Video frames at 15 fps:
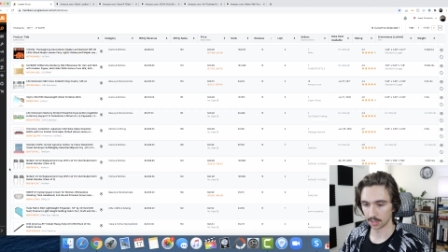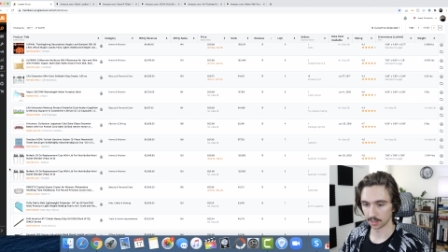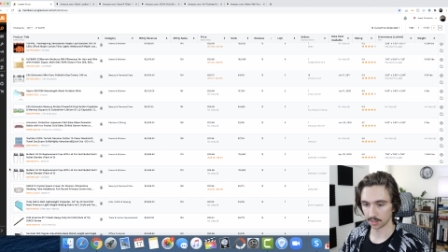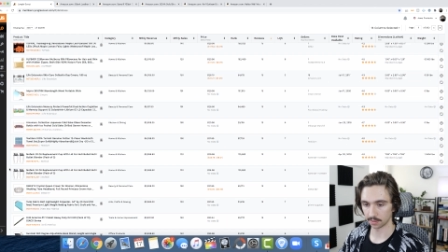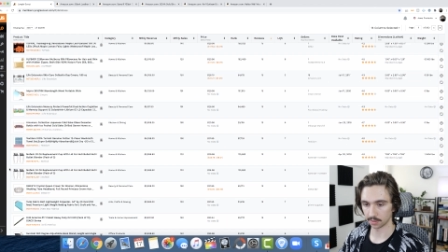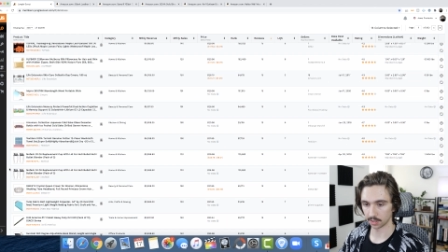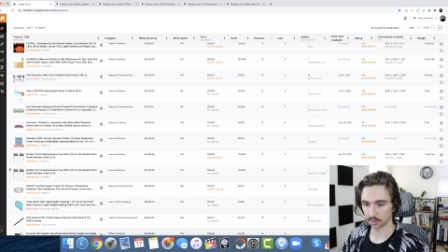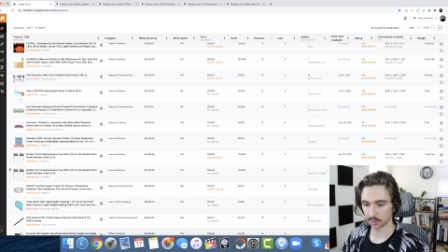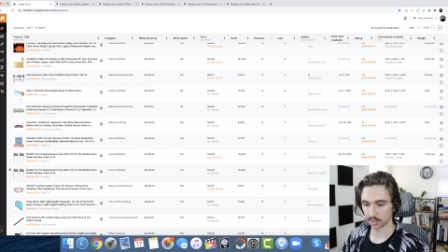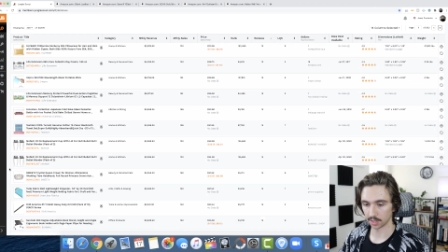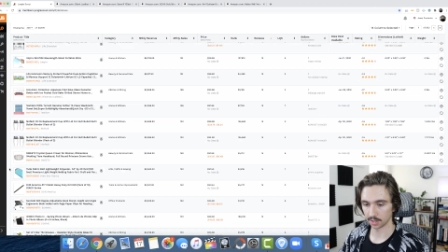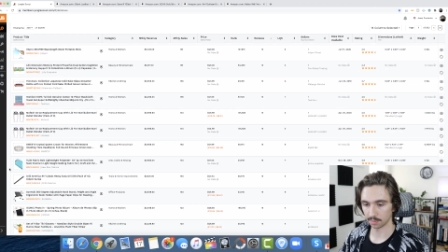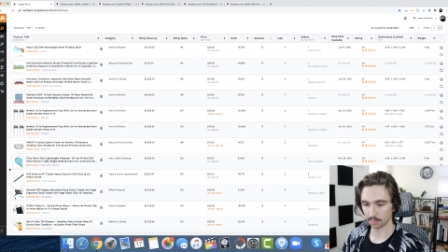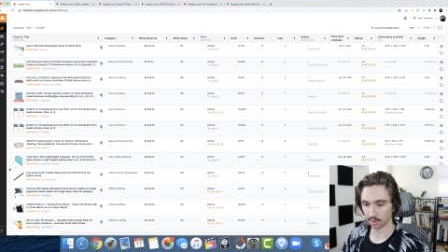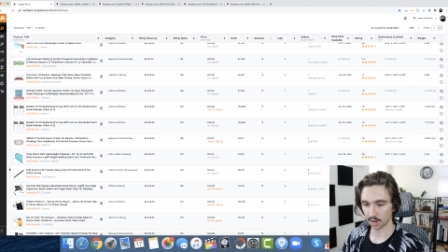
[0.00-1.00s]
Definitely don't want a
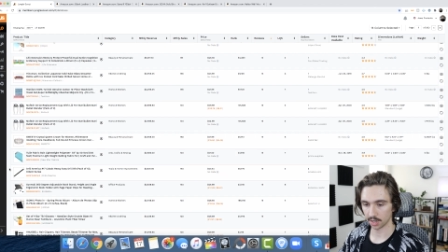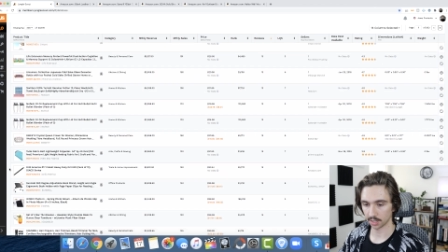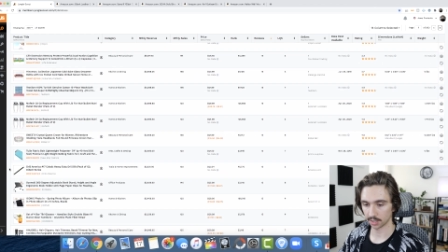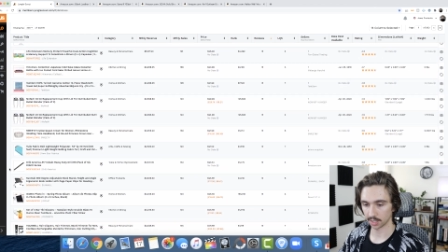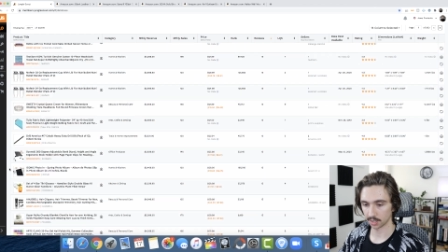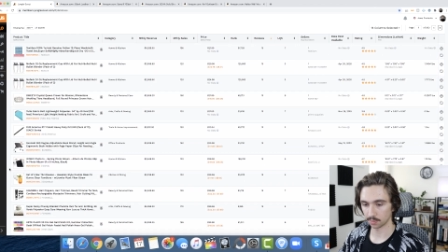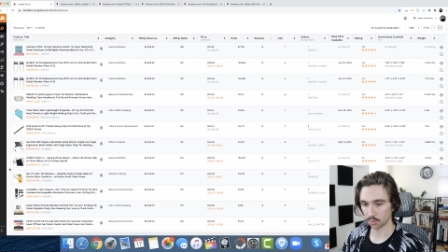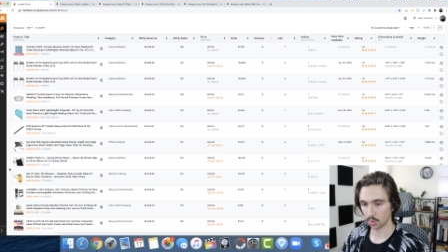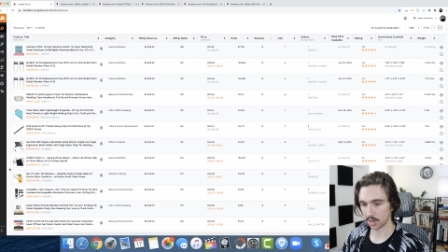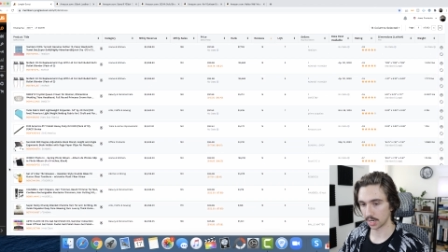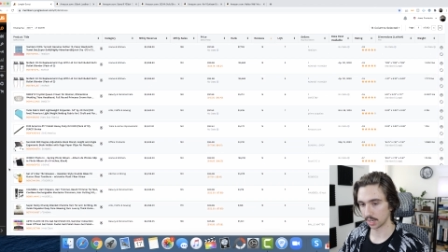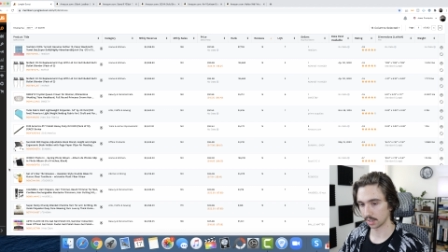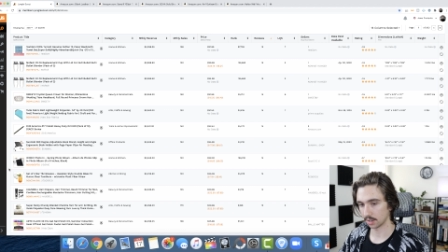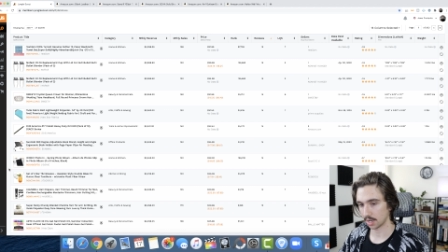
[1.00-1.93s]
product that's pointing